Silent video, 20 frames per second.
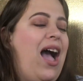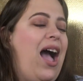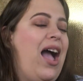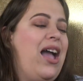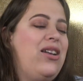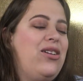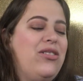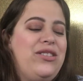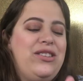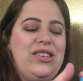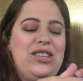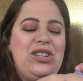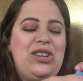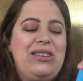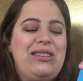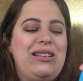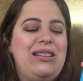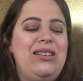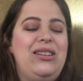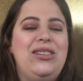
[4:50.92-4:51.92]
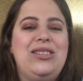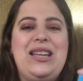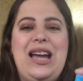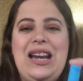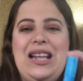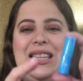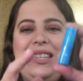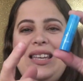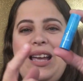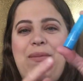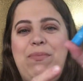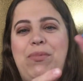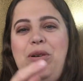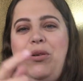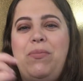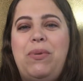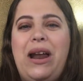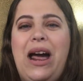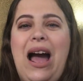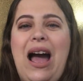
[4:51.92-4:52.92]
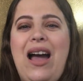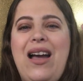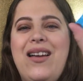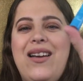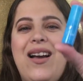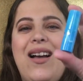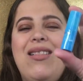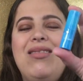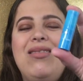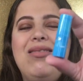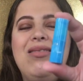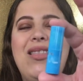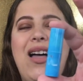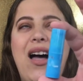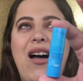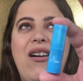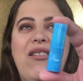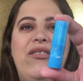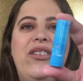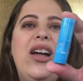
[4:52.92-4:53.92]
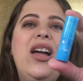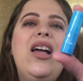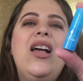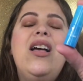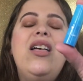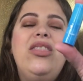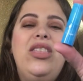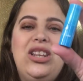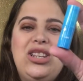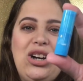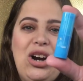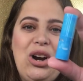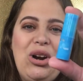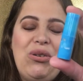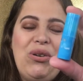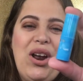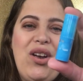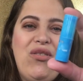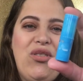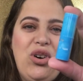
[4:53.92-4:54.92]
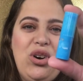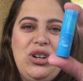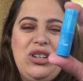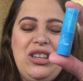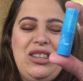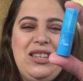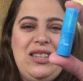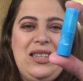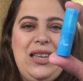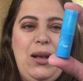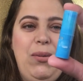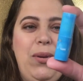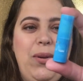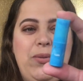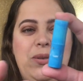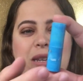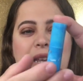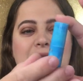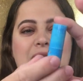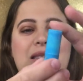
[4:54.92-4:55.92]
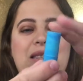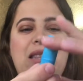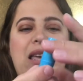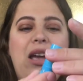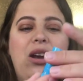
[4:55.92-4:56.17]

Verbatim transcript: I know this is just a little tiny sample, but I love the Tarte Rainforest of the Sea lipsticks.